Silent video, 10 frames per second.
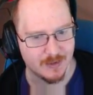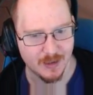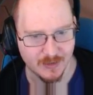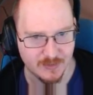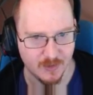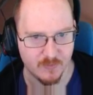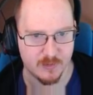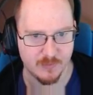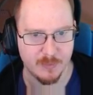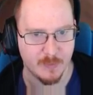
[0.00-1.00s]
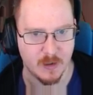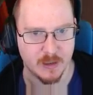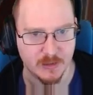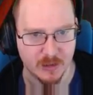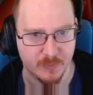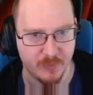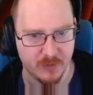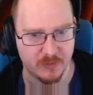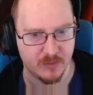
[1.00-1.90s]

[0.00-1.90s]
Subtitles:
I don't see Reaper working second point.